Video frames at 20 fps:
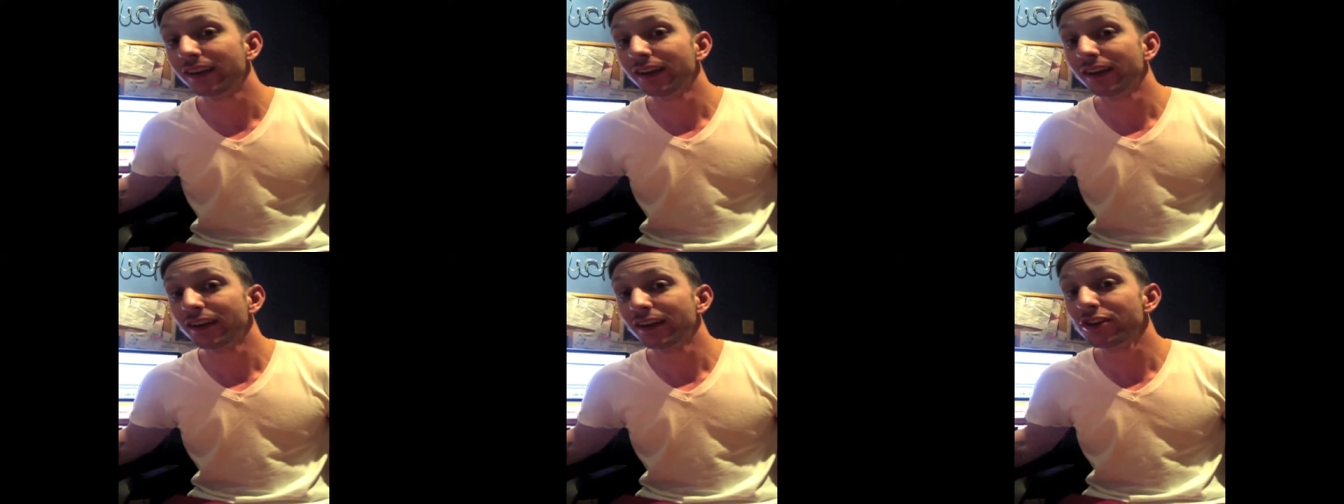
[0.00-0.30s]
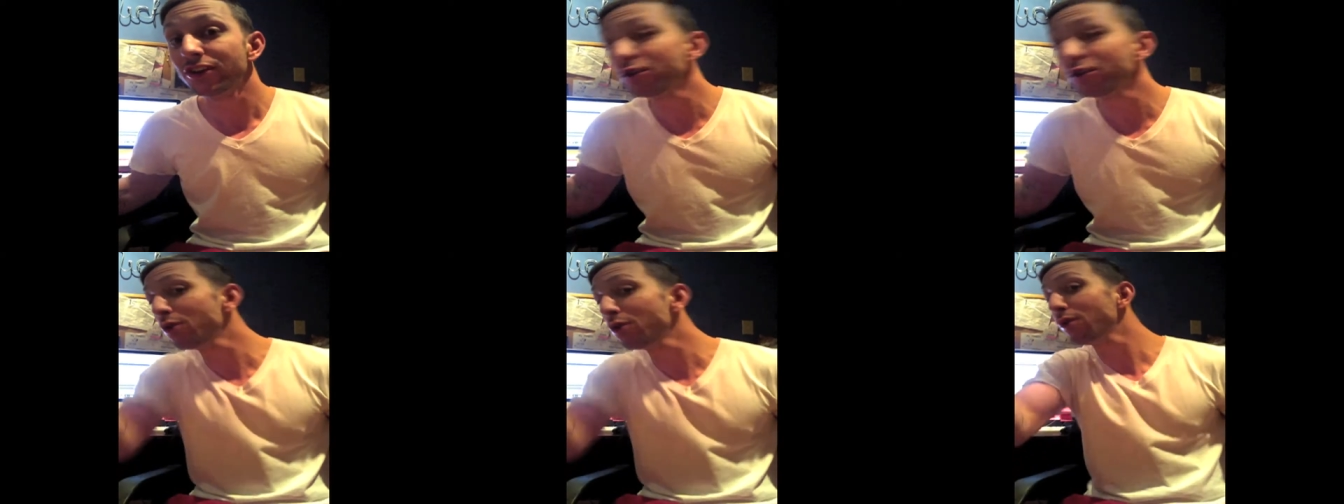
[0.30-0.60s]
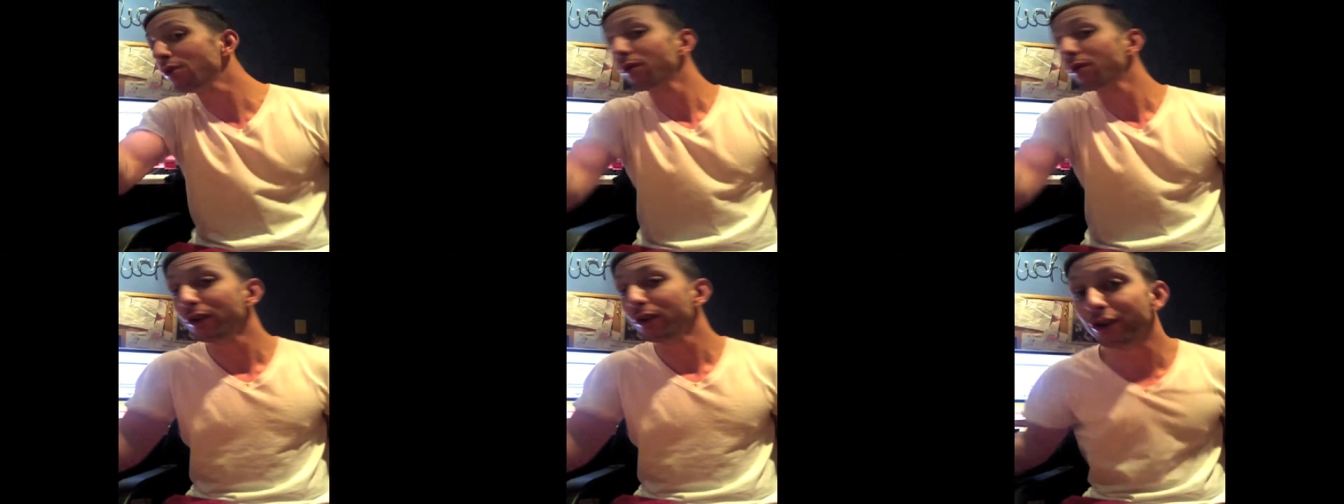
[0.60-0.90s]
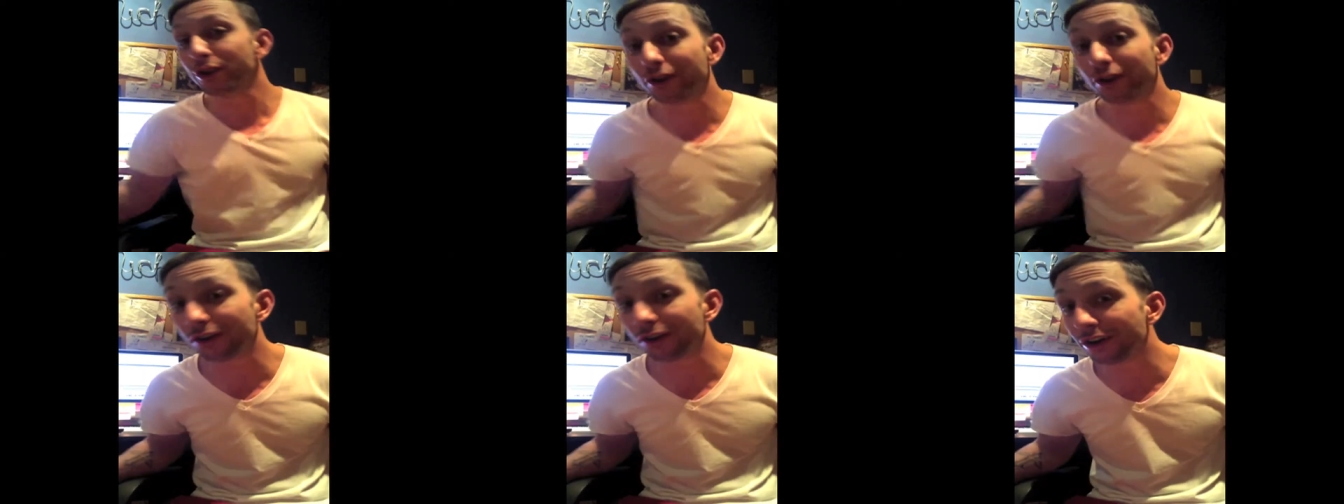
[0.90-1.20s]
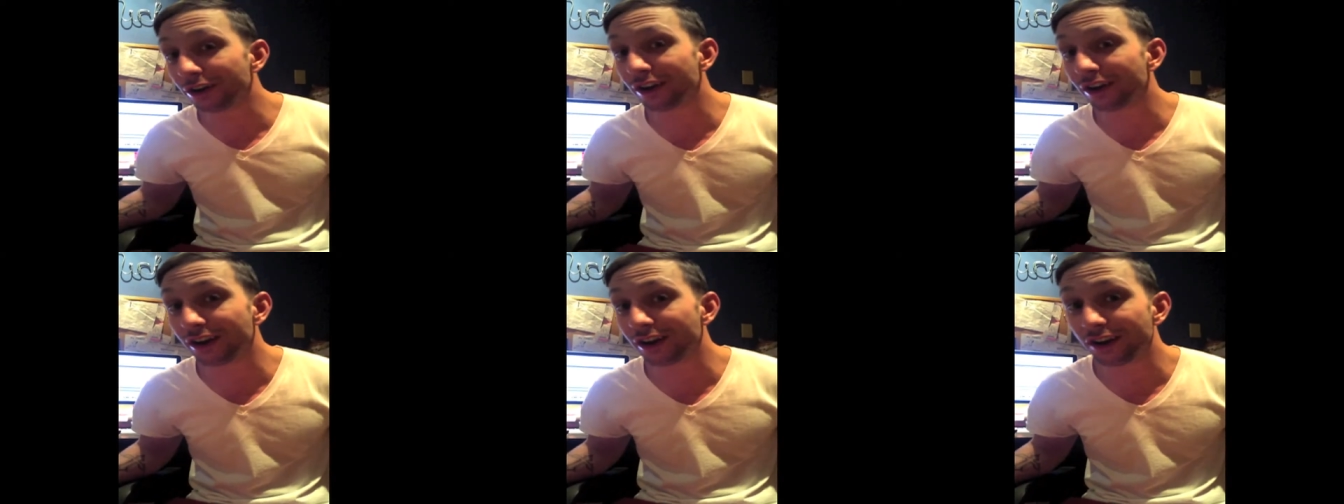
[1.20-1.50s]
You you're
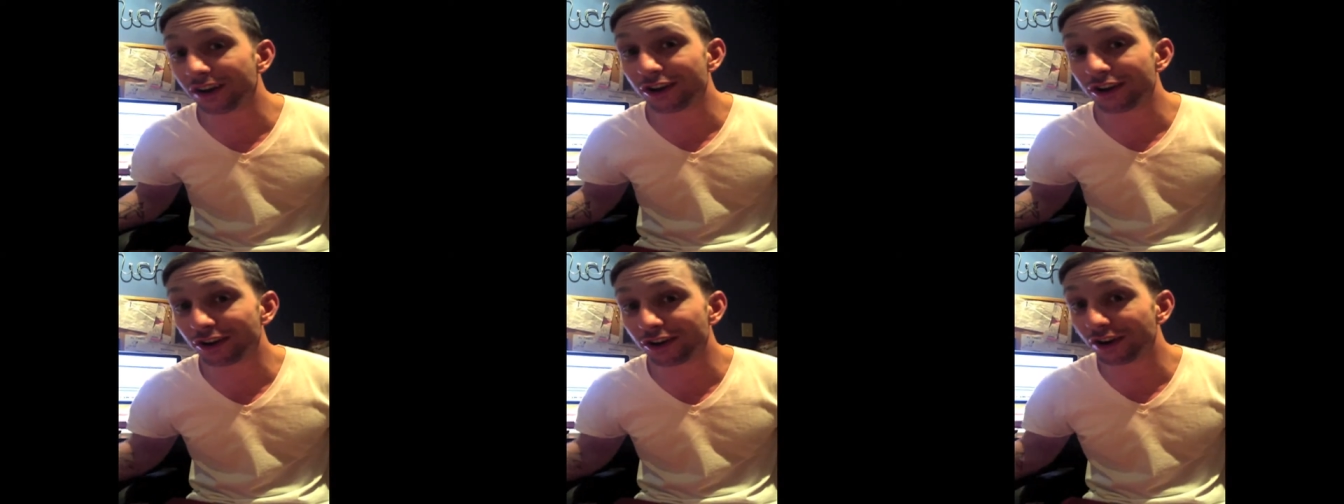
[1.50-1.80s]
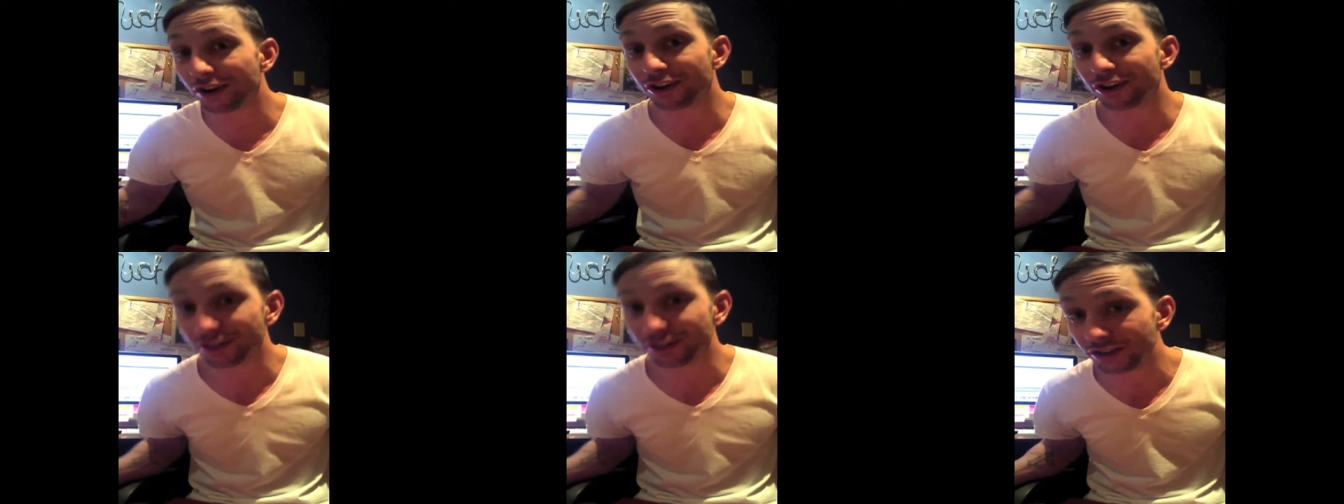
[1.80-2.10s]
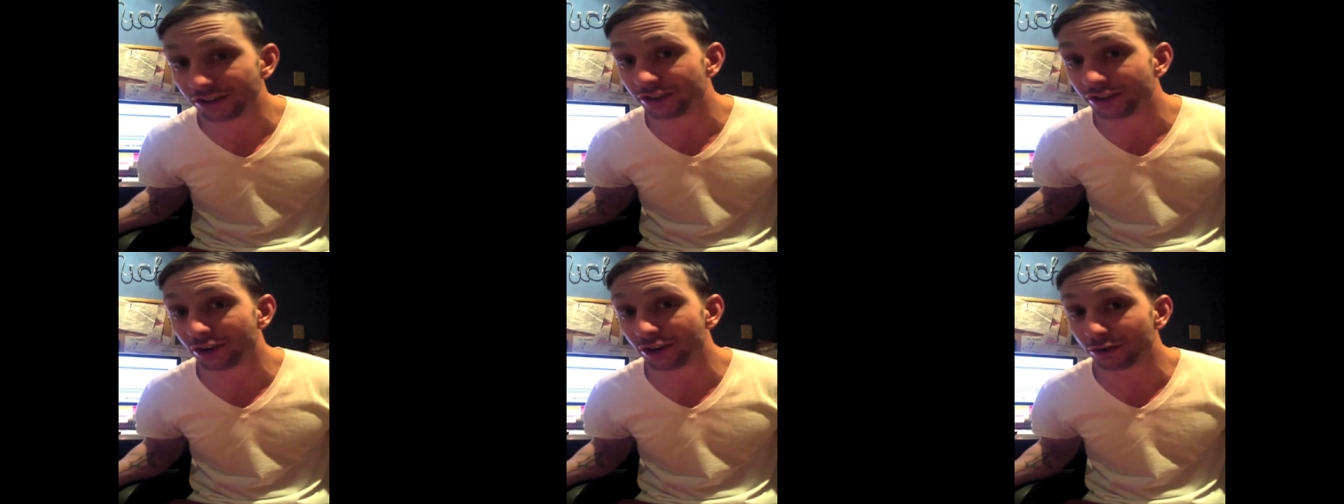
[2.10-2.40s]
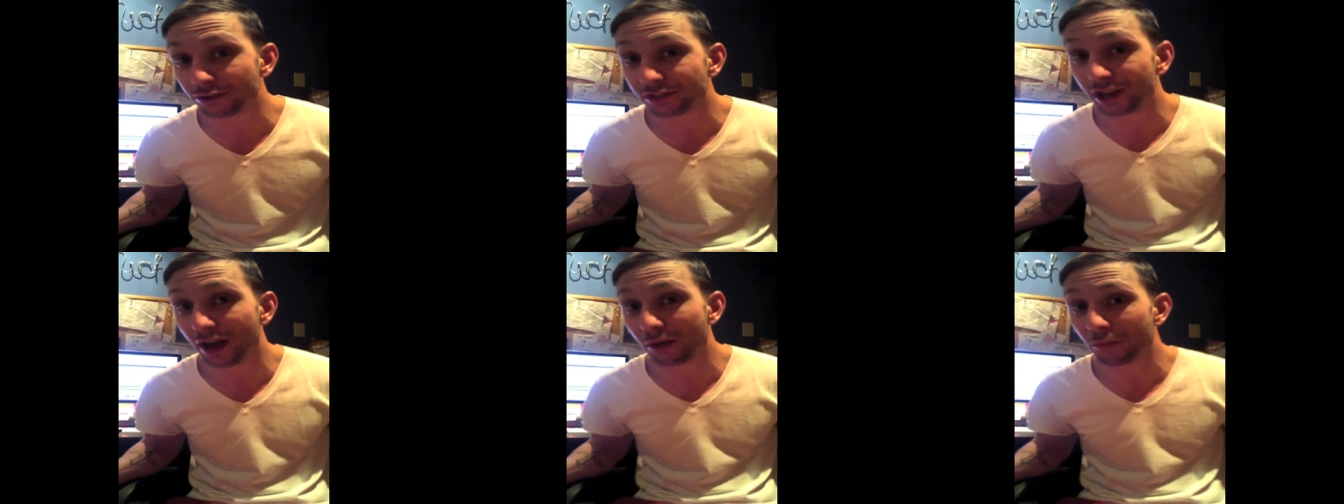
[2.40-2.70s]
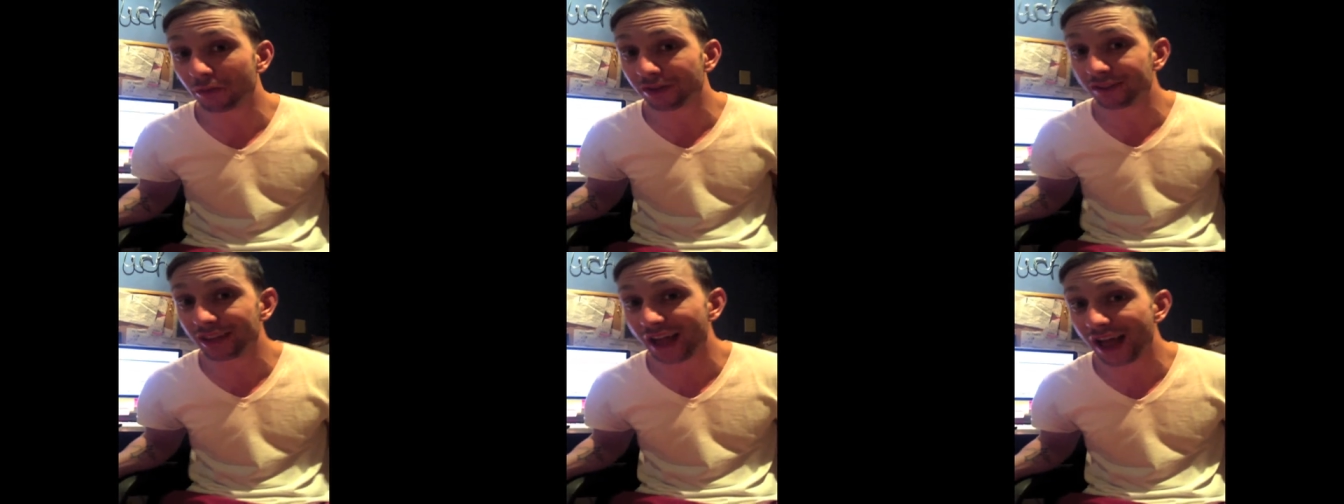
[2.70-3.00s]
gonna you're gonna do something
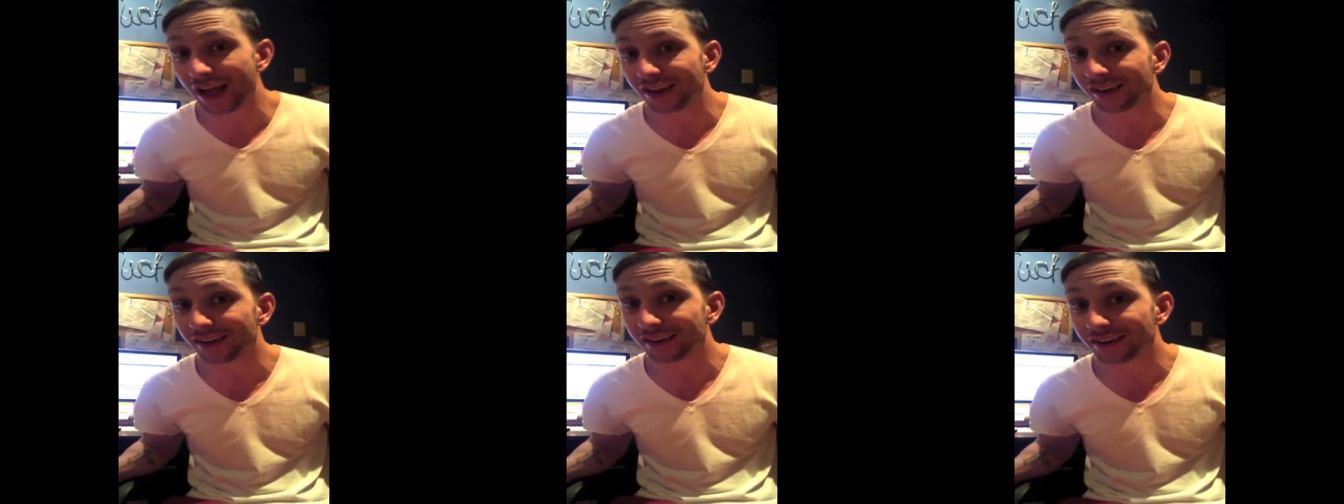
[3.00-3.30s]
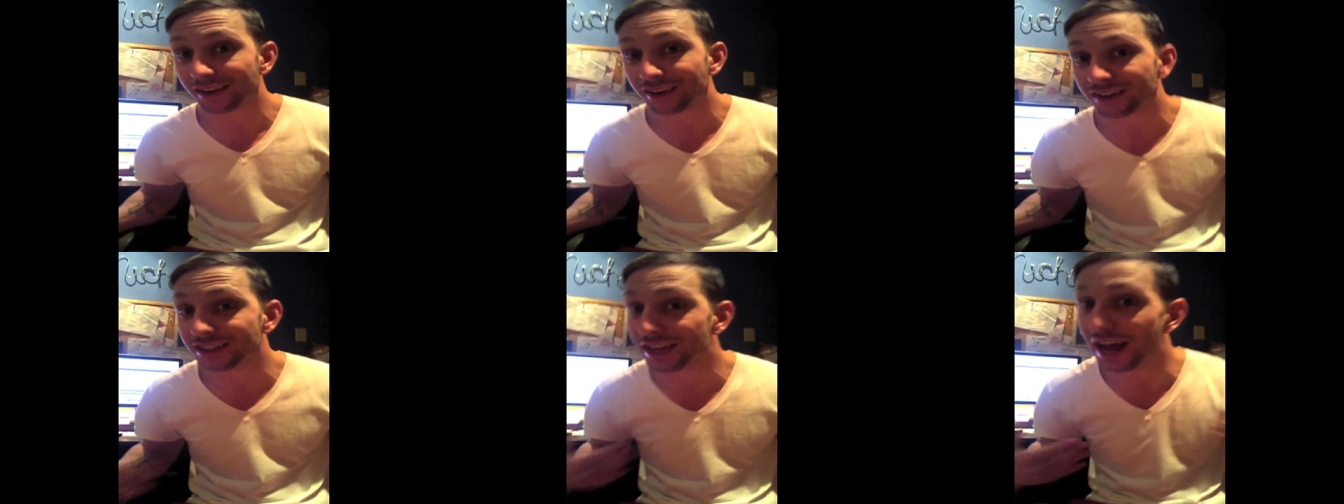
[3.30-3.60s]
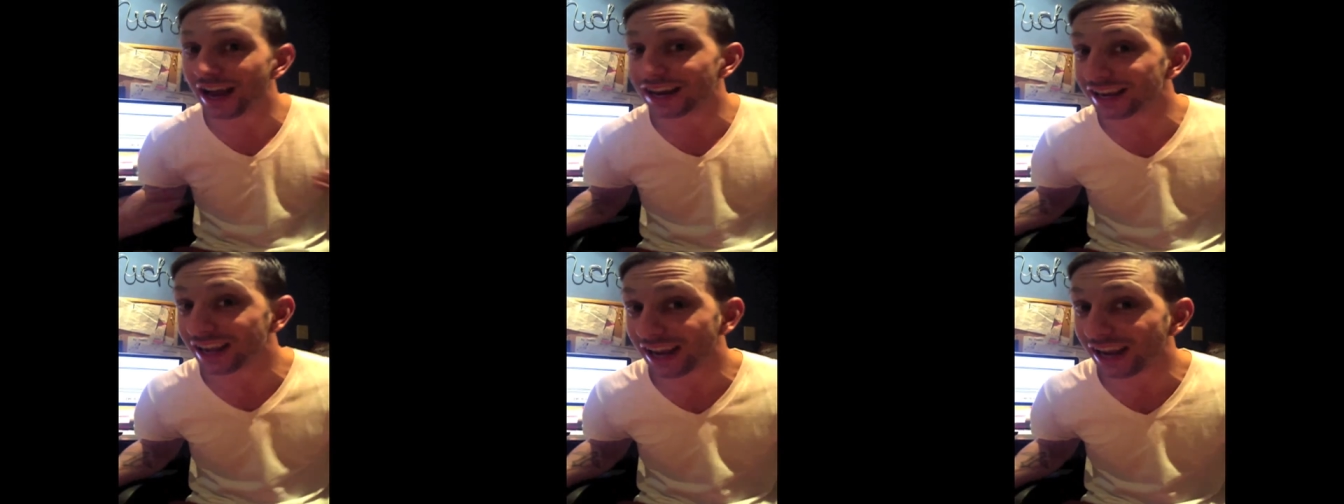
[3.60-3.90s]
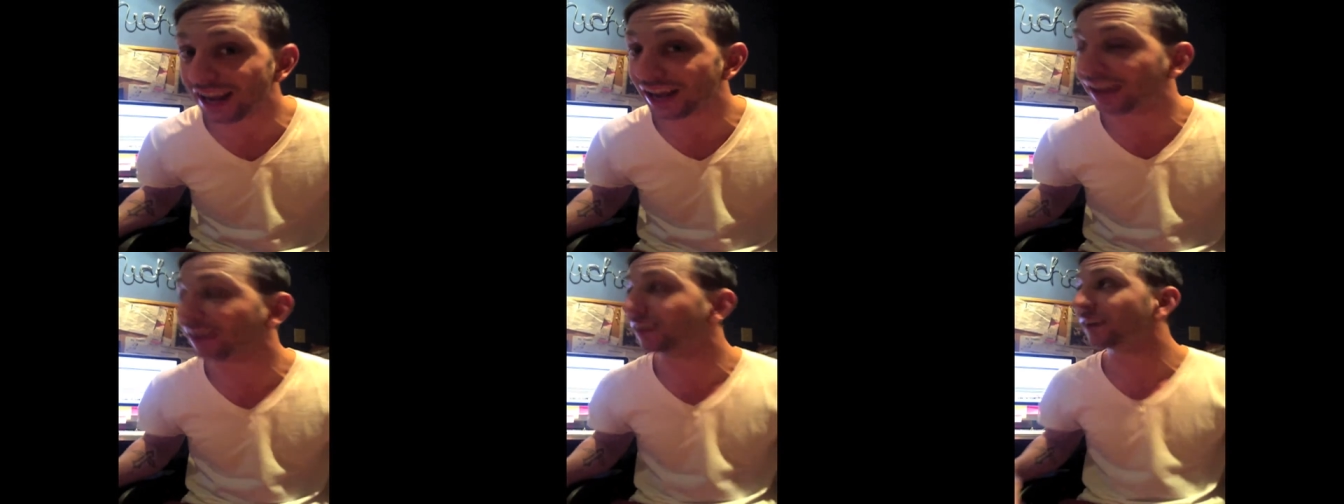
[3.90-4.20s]
with that? Cause I can't.